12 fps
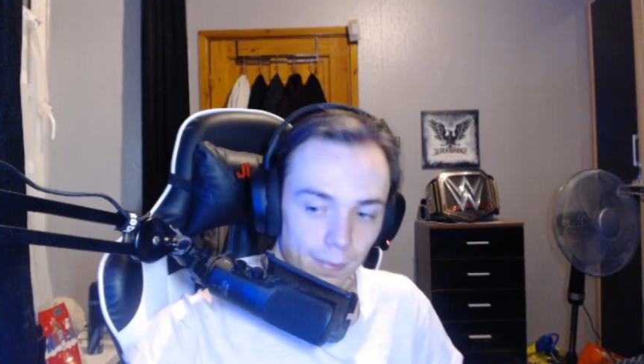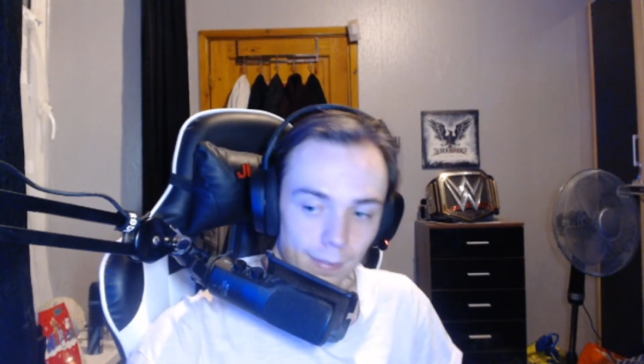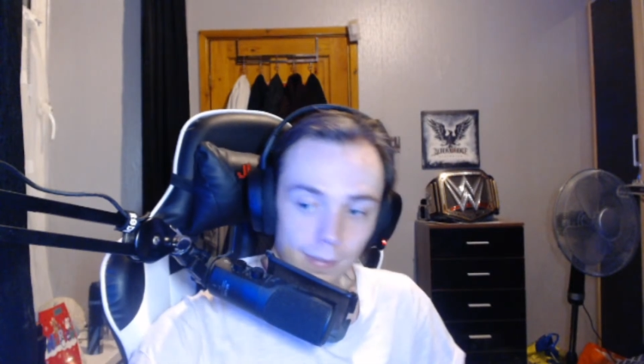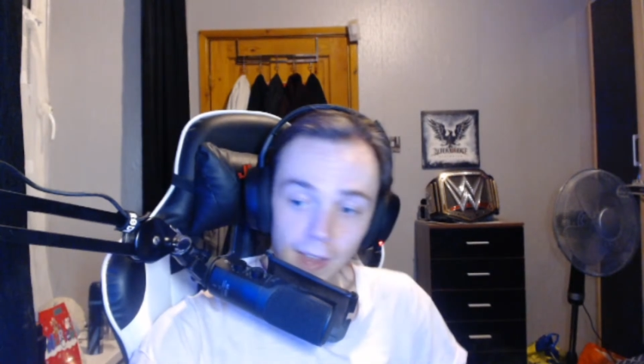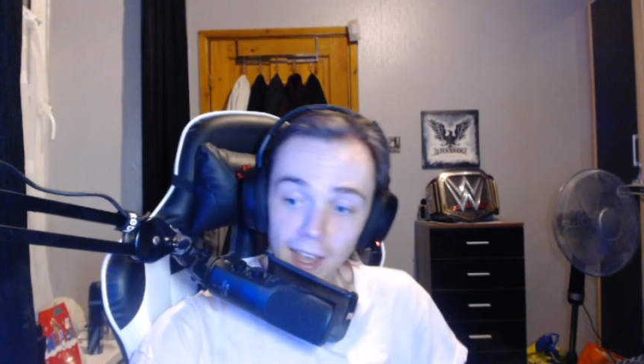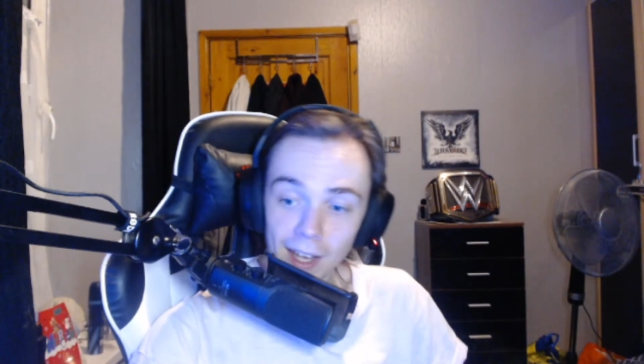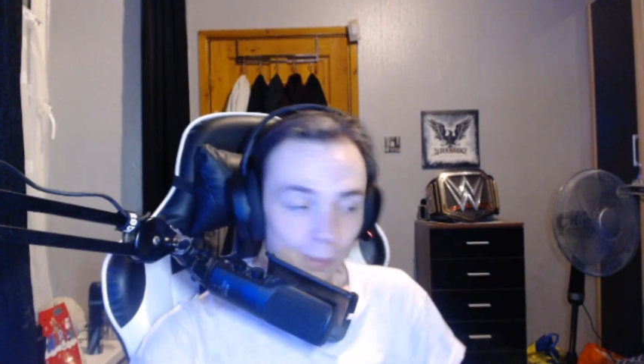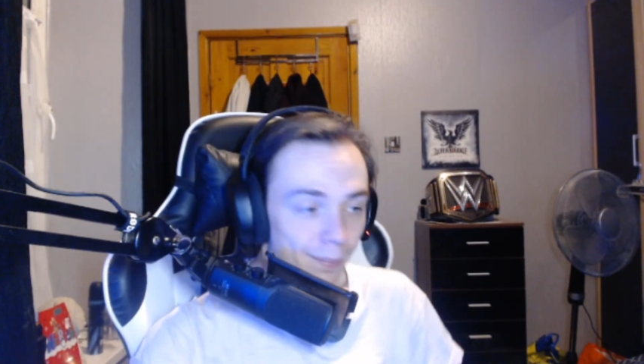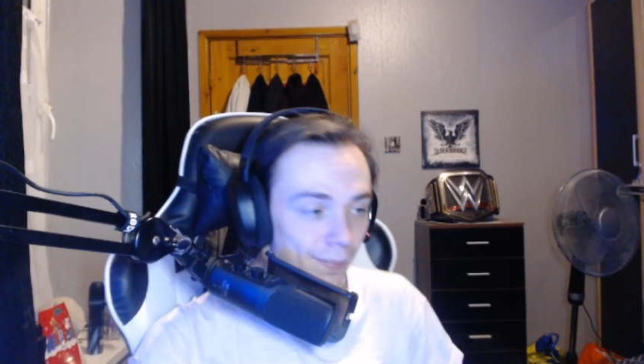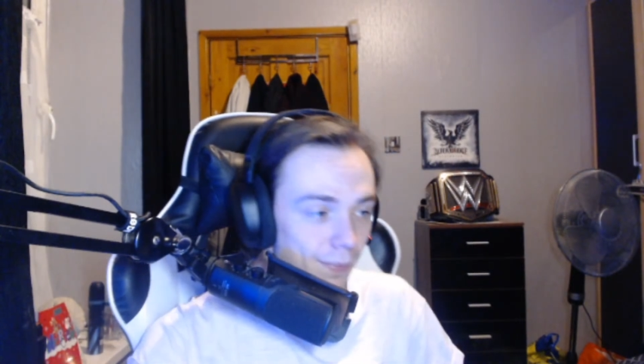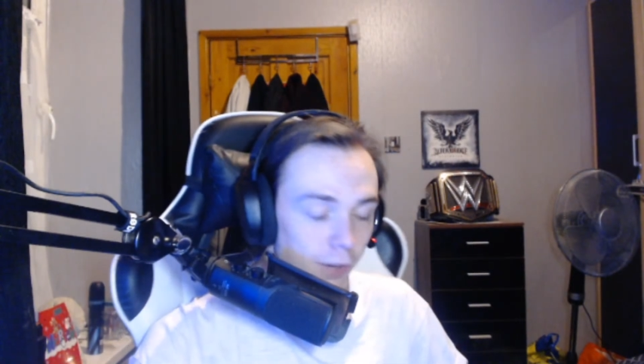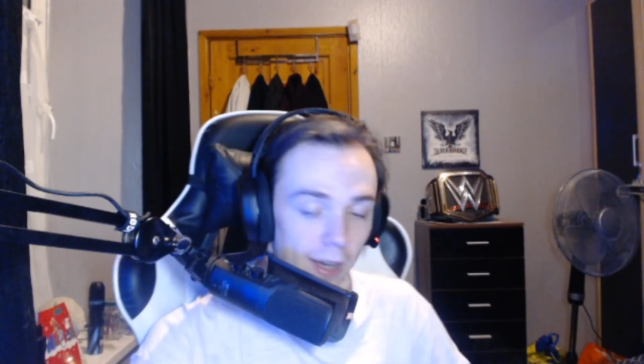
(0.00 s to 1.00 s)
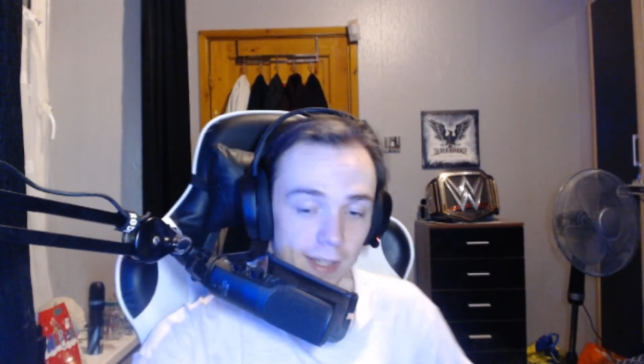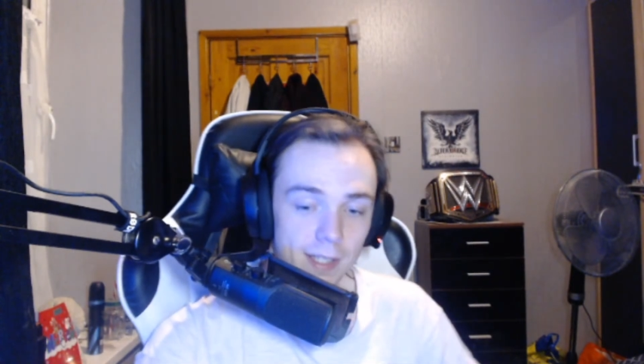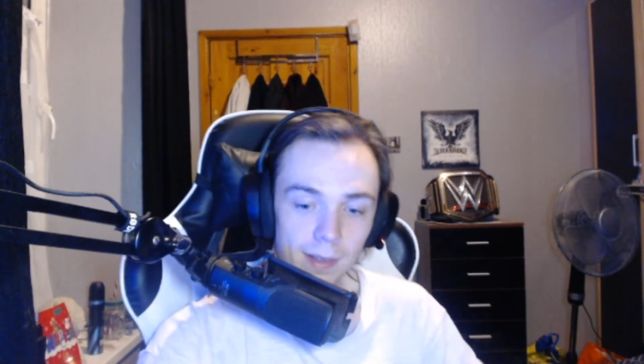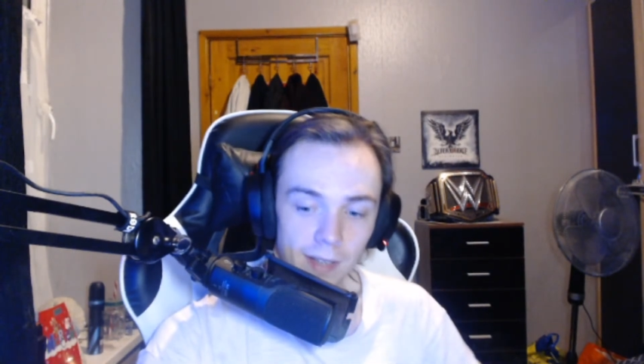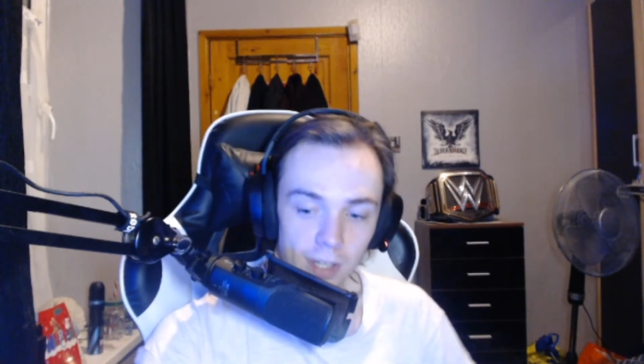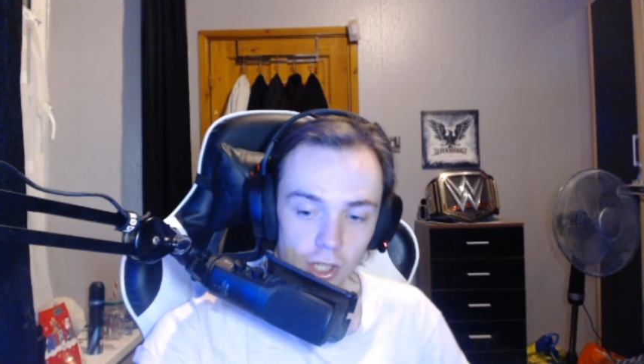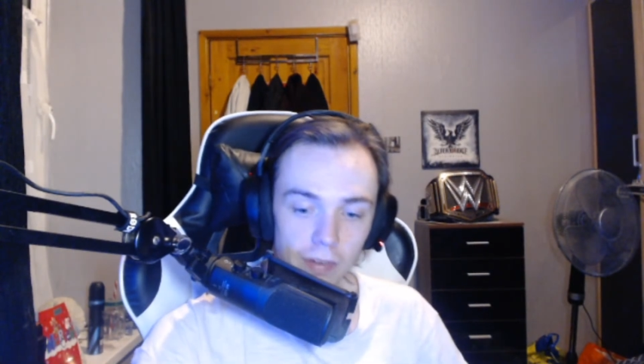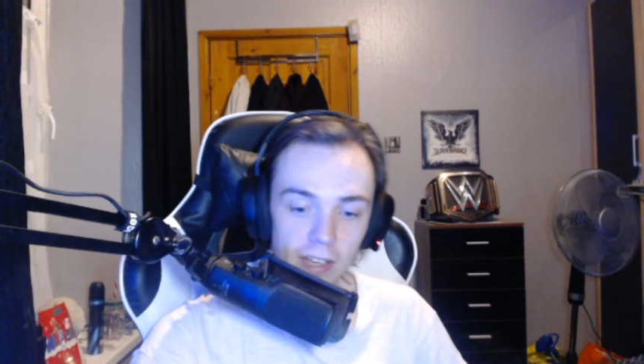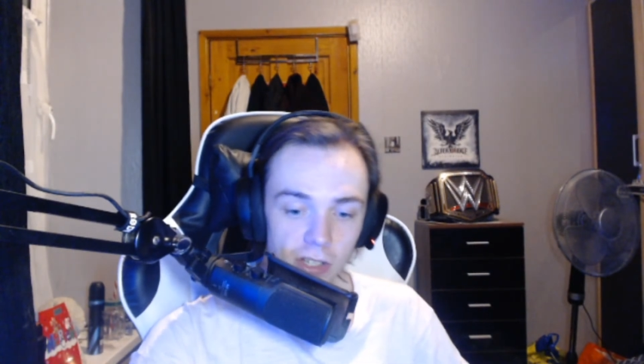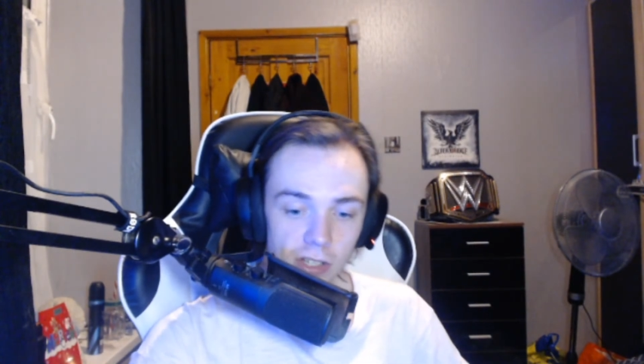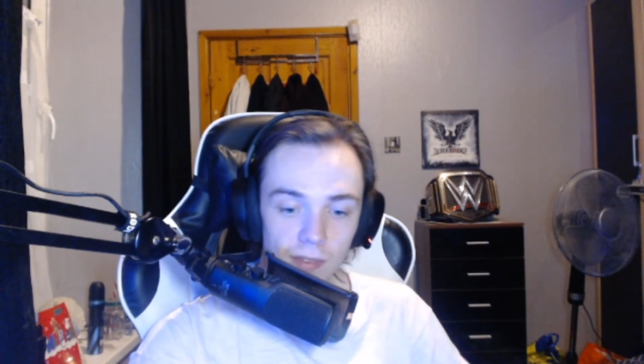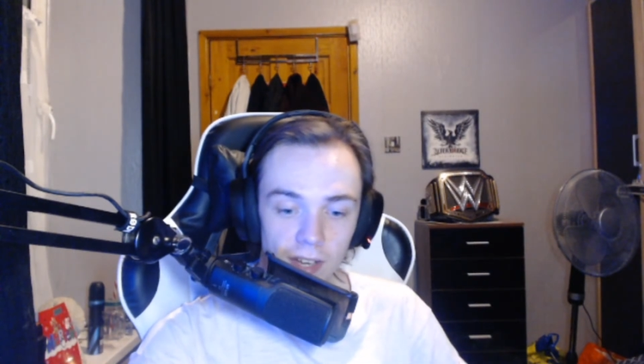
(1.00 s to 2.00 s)
There you go. Right. Enjoy the rest
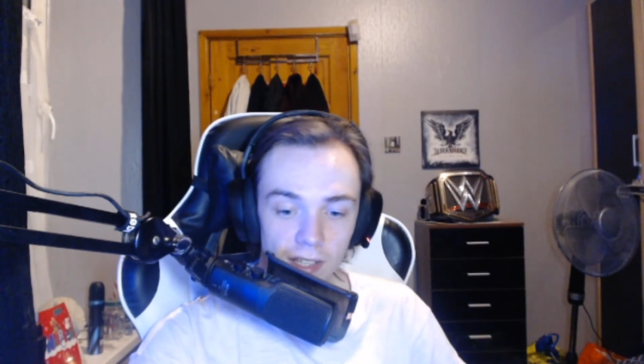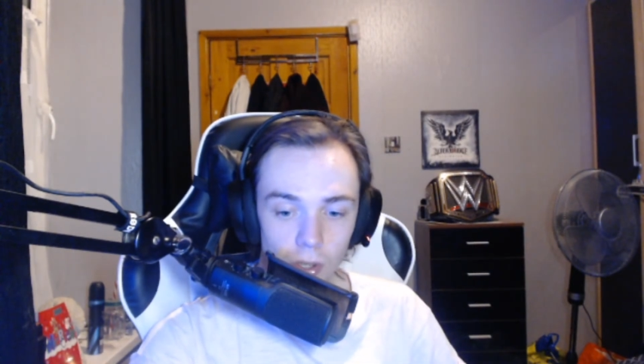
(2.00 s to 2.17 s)
of your evenings